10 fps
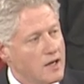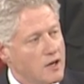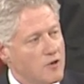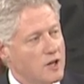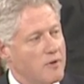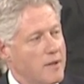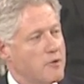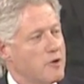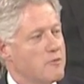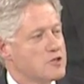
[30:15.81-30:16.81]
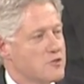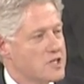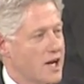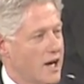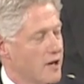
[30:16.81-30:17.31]
When the baby boomers
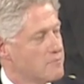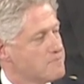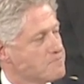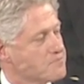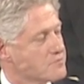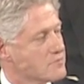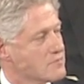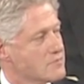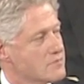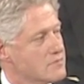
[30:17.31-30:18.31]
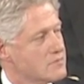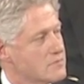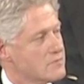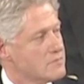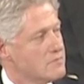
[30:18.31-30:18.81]
retire,
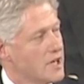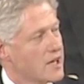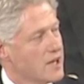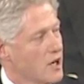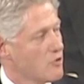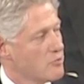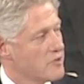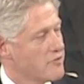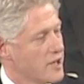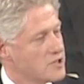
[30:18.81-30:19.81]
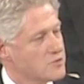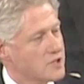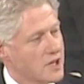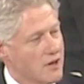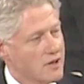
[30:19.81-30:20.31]
Medicare will be faced with
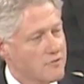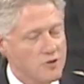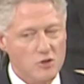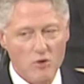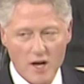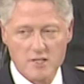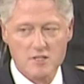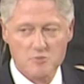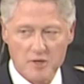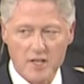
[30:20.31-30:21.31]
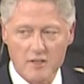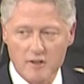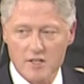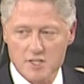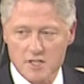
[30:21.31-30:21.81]
caring for twice as many of
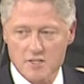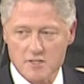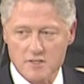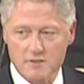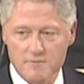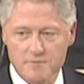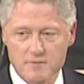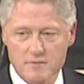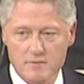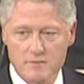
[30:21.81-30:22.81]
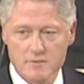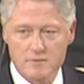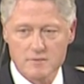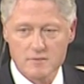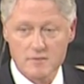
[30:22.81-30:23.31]
our citizens,
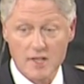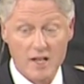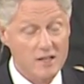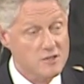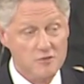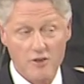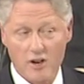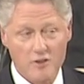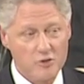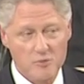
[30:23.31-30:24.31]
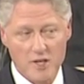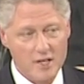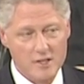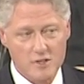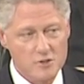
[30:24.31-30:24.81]
yet it is far from
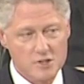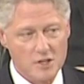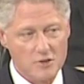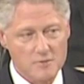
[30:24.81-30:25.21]
ready to do so.